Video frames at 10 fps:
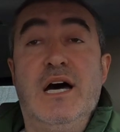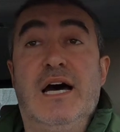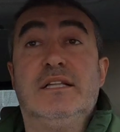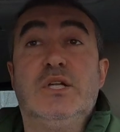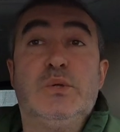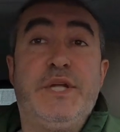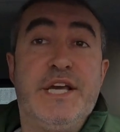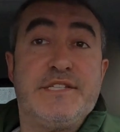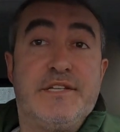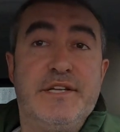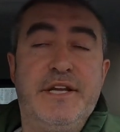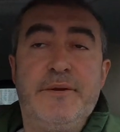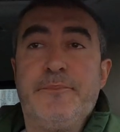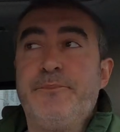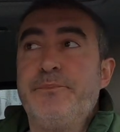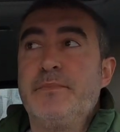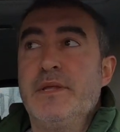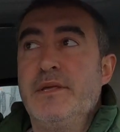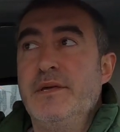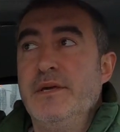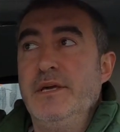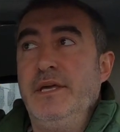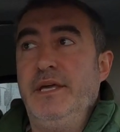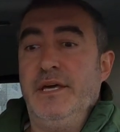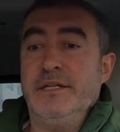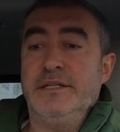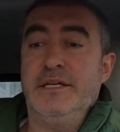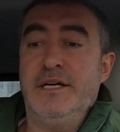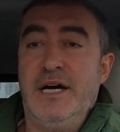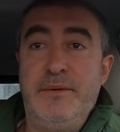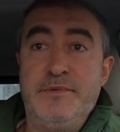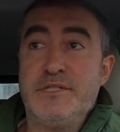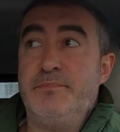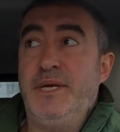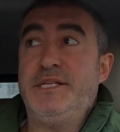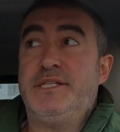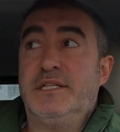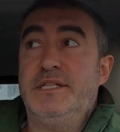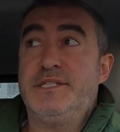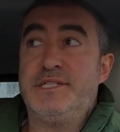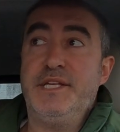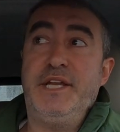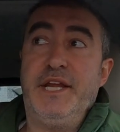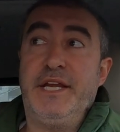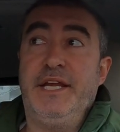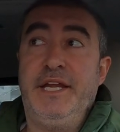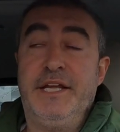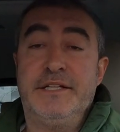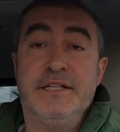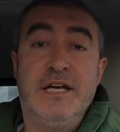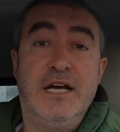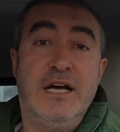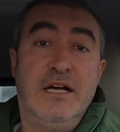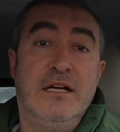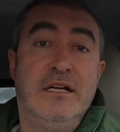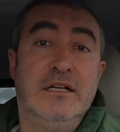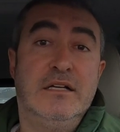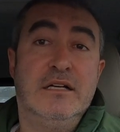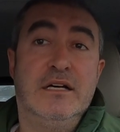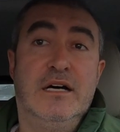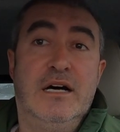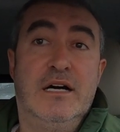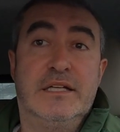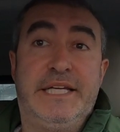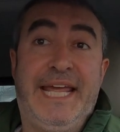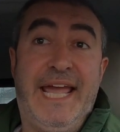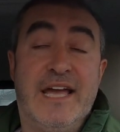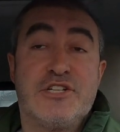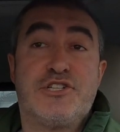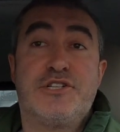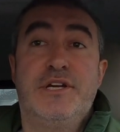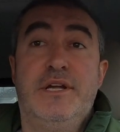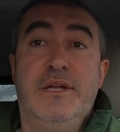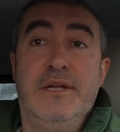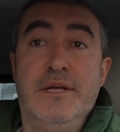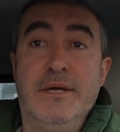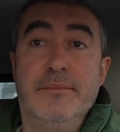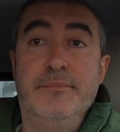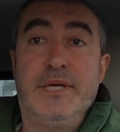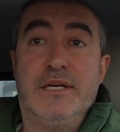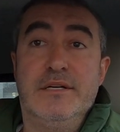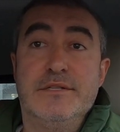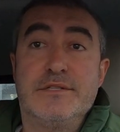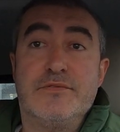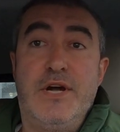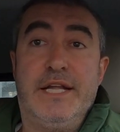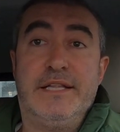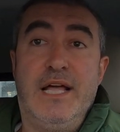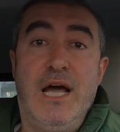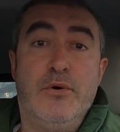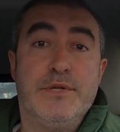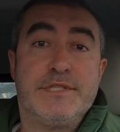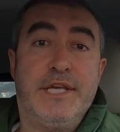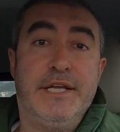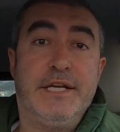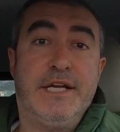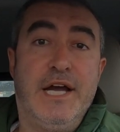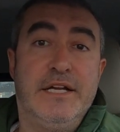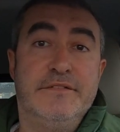unload yesterday, and I'm just basically sitting in cash, because right now it's getting kind